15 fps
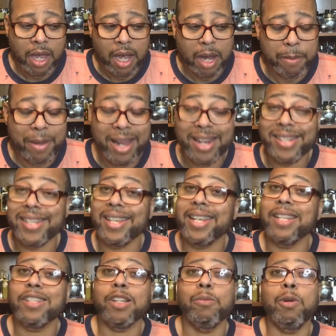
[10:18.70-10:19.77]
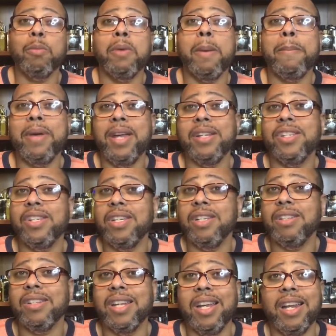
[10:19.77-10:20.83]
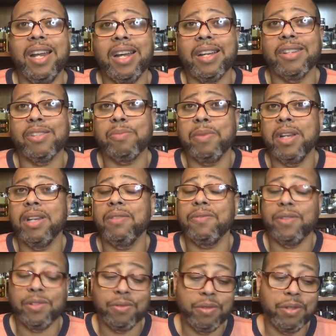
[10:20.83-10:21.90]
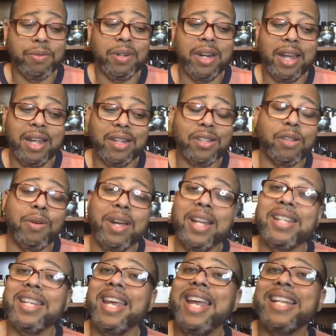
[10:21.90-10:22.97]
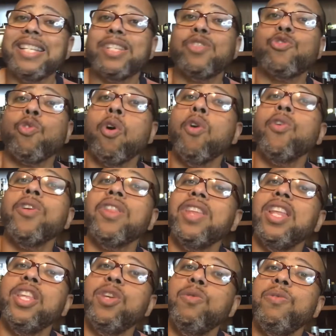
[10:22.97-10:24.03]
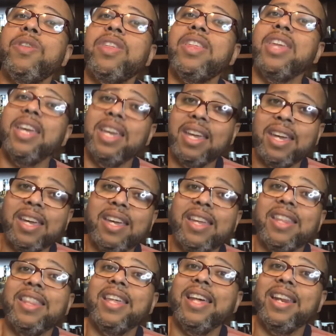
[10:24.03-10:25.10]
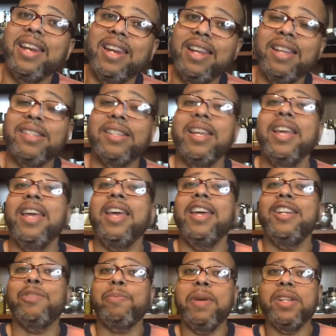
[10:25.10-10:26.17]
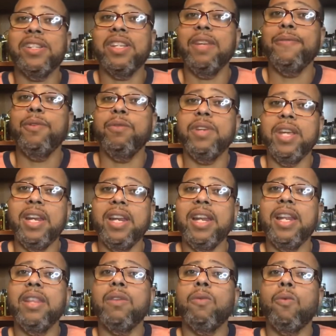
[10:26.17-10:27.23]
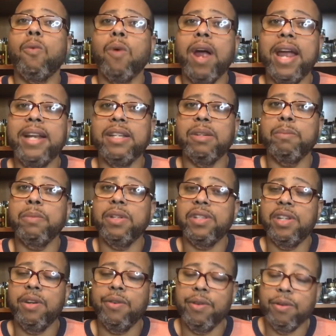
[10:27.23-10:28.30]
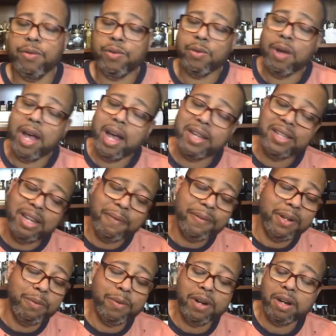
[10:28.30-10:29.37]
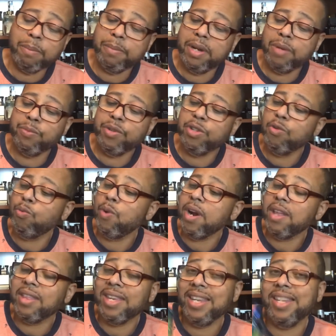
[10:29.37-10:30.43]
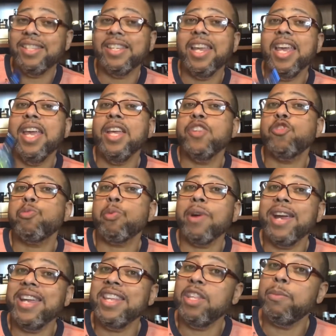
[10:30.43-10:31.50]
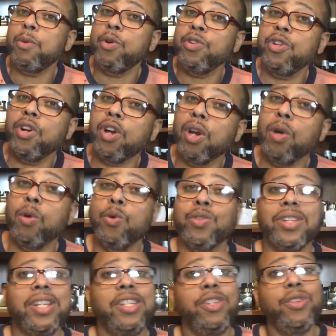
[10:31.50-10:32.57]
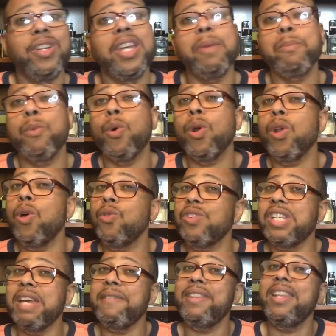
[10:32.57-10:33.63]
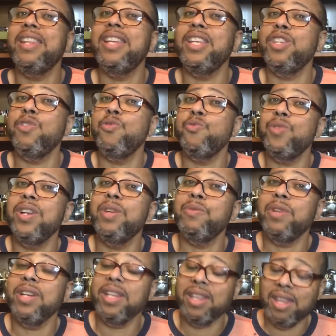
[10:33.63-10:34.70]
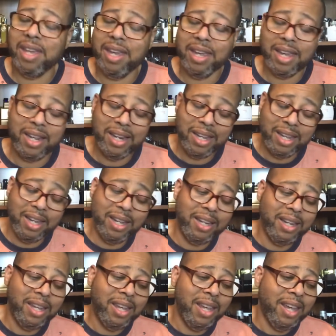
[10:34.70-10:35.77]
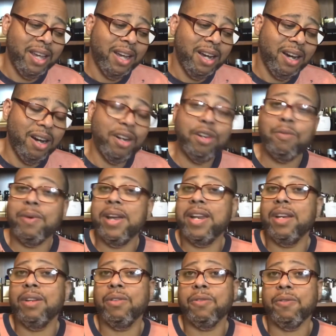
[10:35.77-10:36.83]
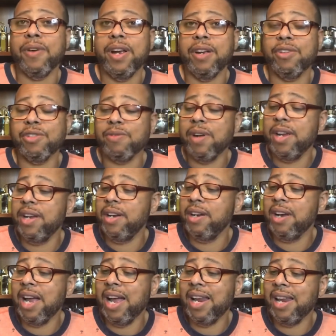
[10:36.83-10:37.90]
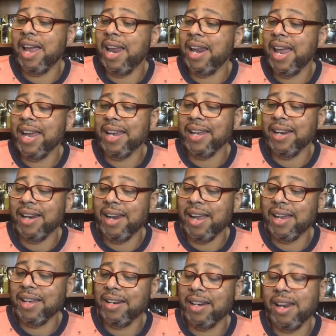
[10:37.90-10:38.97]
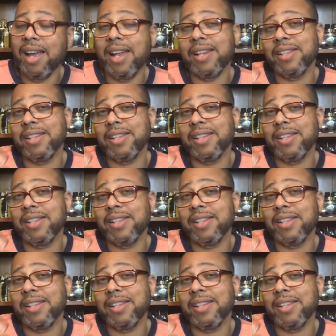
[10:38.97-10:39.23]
I managed to get some on my bed sheets and I could smell it for 2 or 3 days. So it's stronger than you think that it is, especially if you get it in the right material. So I definitely recommend when you wear these, spraying them on your clothes, and you'll get more longevity than you really, really think. And again, underrated little fragrance right here. I like it. I like it a lot.